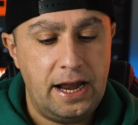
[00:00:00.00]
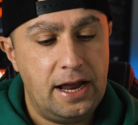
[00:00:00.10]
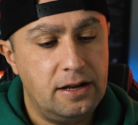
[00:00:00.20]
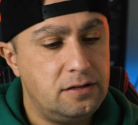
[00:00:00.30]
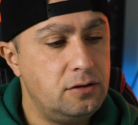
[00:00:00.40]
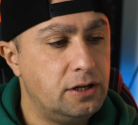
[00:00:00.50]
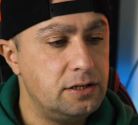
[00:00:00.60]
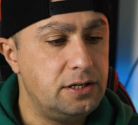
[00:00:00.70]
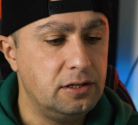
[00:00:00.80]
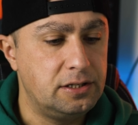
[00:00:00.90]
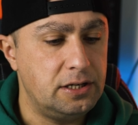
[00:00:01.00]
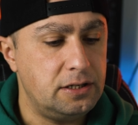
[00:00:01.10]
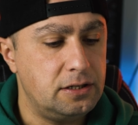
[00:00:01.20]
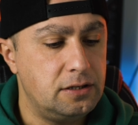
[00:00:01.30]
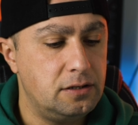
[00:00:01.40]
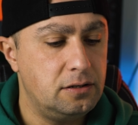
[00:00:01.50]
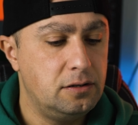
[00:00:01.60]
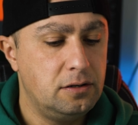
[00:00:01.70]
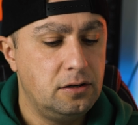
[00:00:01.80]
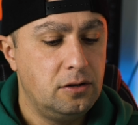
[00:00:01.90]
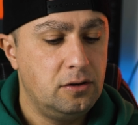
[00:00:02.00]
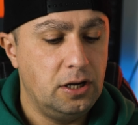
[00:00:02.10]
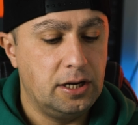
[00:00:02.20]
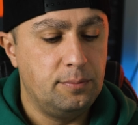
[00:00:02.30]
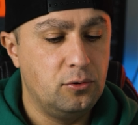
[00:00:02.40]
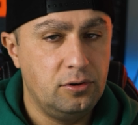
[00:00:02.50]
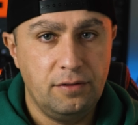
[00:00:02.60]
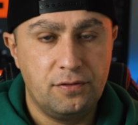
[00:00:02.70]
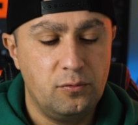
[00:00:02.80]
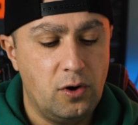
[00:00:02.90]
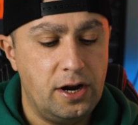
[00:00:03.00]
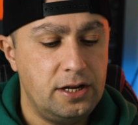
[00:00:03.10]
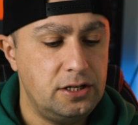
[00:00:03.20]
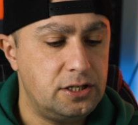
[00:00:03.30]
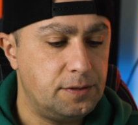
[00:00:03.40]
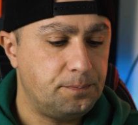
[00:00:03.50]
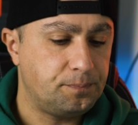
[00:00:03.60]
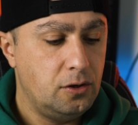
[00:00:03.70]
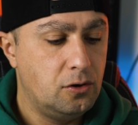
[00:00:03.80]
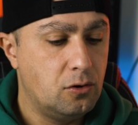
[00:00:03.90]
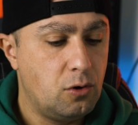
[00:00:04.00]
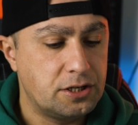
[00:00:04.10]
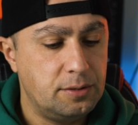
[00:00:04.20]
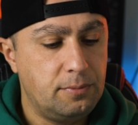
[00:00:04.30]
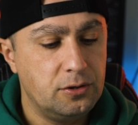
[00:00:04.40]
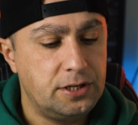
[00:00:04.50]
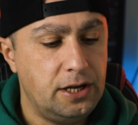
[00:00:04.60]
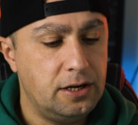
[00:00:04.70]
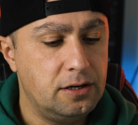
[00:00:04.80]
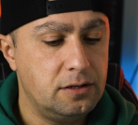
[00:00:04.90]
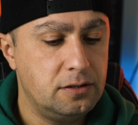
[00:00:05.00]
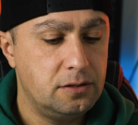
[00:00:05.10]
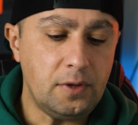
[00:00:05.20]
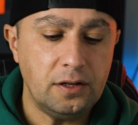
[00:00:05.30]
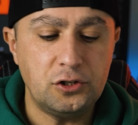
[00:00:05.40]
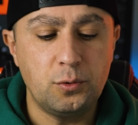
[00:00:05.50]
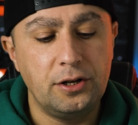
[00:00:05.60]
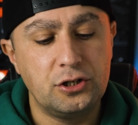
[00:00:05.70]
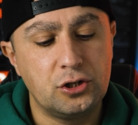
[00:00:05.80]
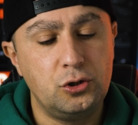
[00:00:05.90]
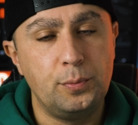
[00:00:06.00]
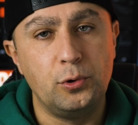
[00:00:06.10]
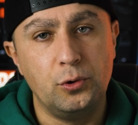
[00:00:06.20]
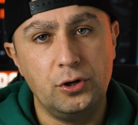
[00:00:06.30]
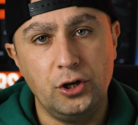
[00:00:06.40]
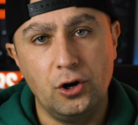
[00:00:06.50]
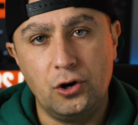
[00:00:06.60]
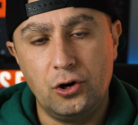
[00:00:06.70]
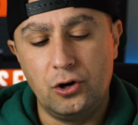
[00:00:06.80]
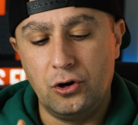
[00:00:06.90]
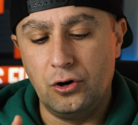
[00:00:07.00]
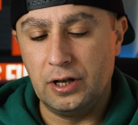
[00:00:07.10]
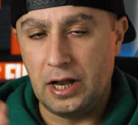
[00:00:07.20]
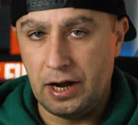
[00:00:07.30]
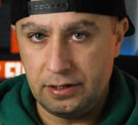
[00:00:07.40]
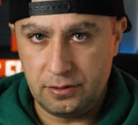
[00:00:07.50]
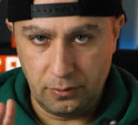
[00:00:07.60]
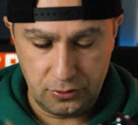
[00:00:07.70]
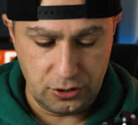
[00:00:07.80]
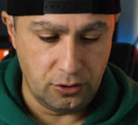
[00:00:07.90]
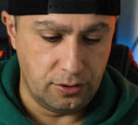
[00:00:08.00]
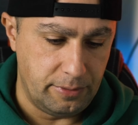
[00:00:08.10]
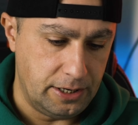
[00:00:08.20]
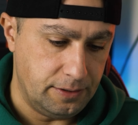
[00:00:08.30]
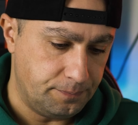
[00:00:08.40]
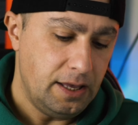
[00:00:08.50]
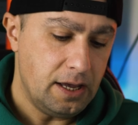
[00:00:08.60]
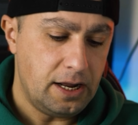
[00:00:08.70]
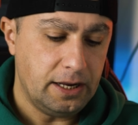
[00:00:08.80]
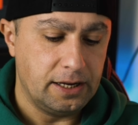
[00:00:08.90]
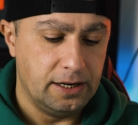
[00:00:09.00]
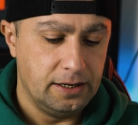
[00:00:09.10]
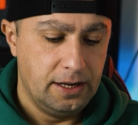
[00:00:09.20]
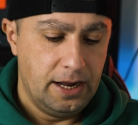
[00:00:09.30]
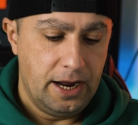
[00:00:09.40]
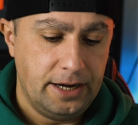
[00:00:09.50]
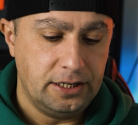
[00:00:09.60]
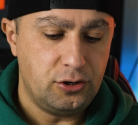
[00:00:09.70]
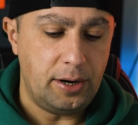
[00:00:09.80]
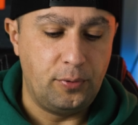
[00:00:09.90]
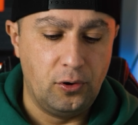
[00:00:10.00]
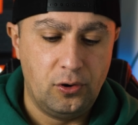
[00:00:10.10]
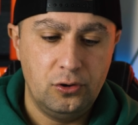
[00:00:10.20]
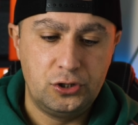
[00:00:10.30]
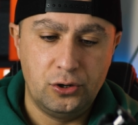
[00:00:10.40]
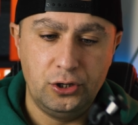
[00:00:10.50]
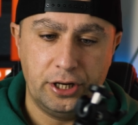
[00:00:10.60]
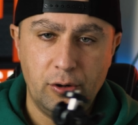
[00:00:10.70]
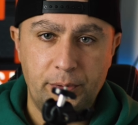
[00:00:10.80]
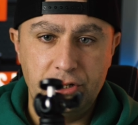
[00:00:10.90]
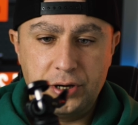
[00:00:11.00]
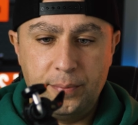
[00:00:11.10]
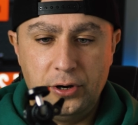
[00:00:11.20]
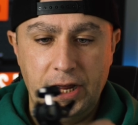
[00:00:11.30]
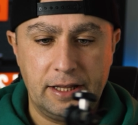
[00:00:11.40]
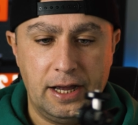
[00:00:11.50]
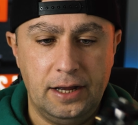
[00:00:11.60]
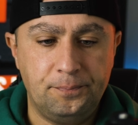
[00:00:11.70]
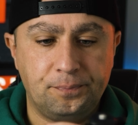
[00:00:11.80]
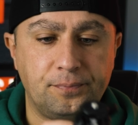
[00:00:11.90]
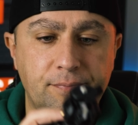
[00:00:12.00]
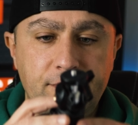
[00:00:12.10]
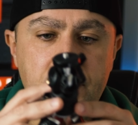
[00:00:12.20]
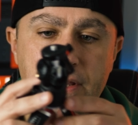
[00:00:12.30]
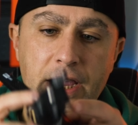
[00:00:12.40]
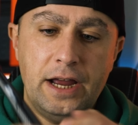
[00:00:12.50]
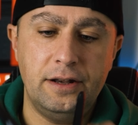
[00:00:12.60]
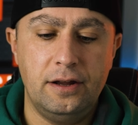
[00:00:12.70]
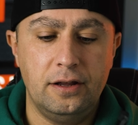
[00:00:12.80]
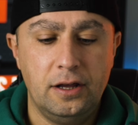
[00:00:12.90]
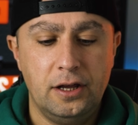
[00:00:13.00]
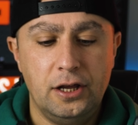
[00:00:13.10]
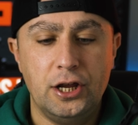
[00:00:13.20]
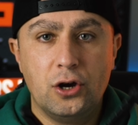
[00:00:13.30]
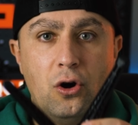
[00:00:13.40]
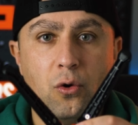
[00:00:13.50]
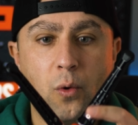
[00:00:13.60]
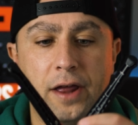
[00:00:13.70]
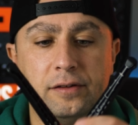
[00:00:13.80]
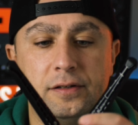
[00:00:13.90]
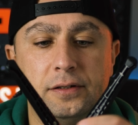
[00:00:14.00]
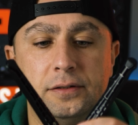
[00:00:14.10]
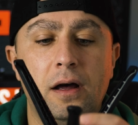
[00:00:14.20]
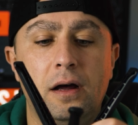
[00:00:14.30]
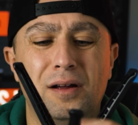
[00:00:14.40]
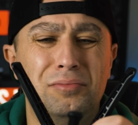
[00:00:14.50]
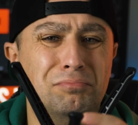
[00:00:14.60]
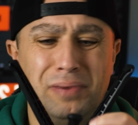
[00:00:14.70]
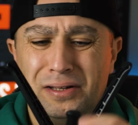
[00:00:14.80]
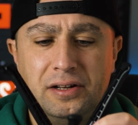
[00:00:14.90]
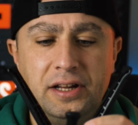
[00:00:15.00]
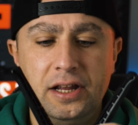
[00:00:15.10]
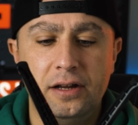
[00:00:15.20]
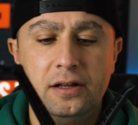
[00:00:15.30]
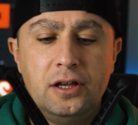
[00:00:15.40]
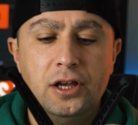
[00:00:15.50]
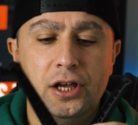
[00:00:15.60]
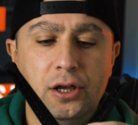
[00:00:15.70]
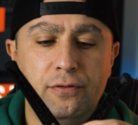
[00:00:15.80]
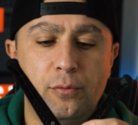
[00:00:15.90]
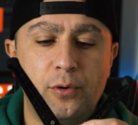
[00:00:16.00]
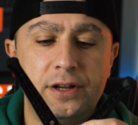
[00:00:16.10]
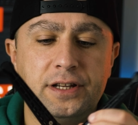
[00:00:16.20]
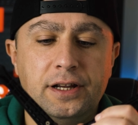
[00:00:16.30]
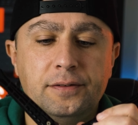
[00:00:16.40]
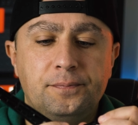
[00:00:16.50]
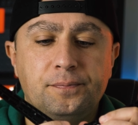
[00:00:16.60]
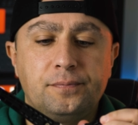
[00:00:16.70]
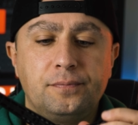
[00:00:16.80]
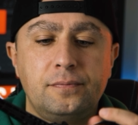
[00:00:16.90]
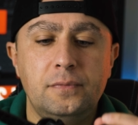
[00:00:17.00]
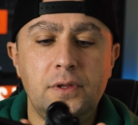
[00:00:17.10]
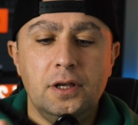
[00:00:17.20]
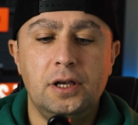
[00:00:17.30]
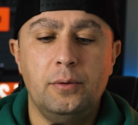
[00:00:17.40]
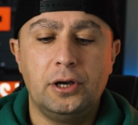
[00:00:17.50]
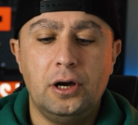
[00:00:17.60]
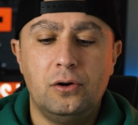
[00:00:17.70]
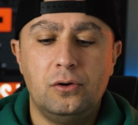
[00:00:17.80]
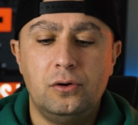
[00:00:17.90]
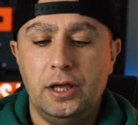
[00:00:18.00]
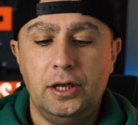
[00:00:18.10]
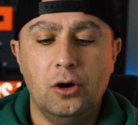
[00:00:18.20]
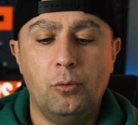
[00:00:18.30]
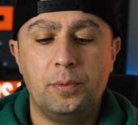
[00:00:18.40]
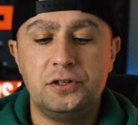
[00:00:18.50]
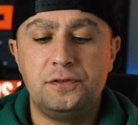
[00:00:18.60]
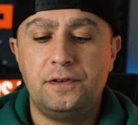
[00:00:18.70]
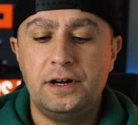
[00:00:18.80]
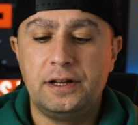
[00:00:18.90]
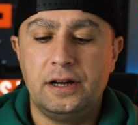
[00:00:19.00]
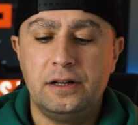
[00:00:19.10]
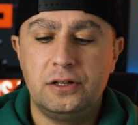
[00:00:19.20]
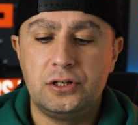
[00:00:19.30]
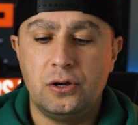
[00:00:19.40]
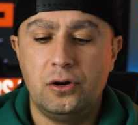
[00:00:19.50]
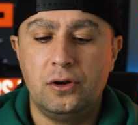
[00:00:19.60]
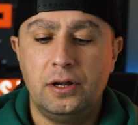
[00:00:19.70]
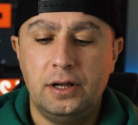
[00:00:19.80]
head, you can tilt it. You can put different ways. You got a quarter mount here. This one is to put your light. We'll see you in a minute. Yeah, I like it. And the tripod, so you can open the tripod like that, and you got a red button here. If you press it, here we go. It opens further, so